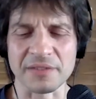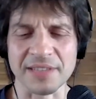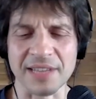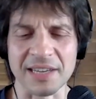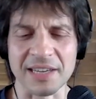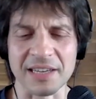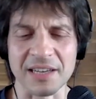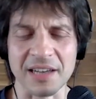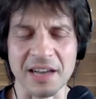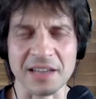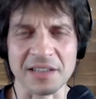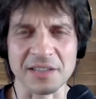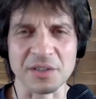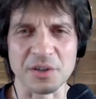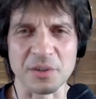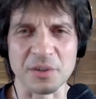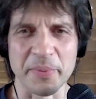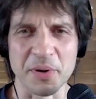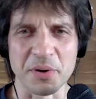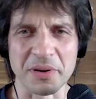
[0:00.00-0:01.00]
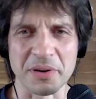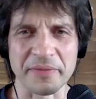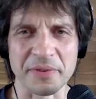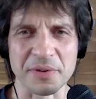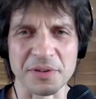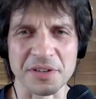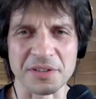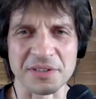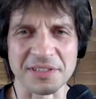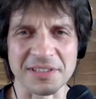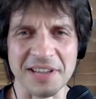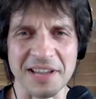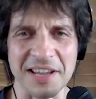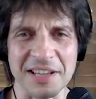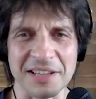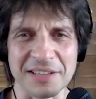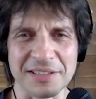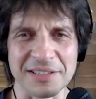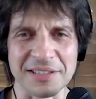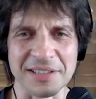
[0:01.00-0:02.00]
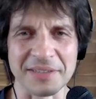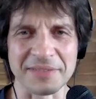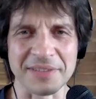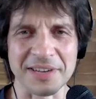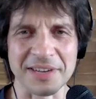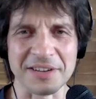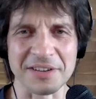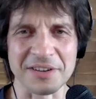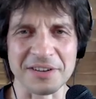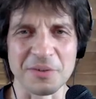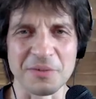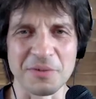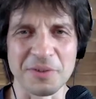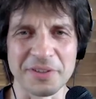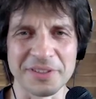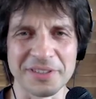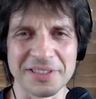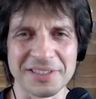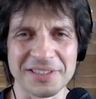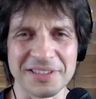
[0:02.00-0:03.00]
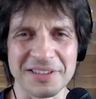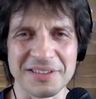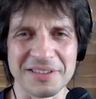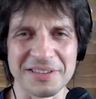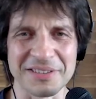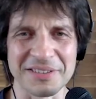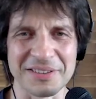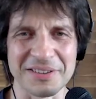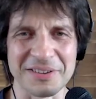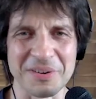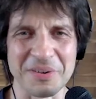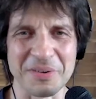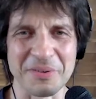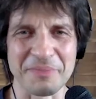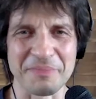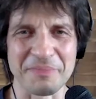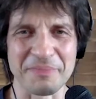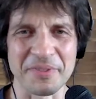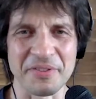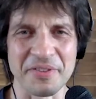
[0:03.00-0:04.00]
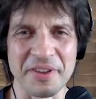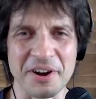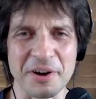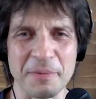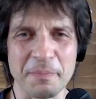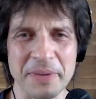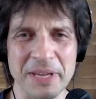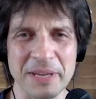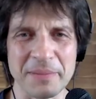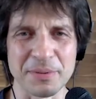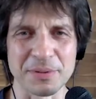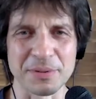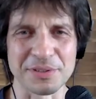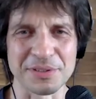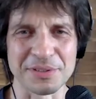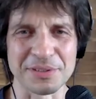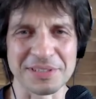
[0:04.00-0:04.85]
sanitize your book if you're not saying stuff that they don't want their people to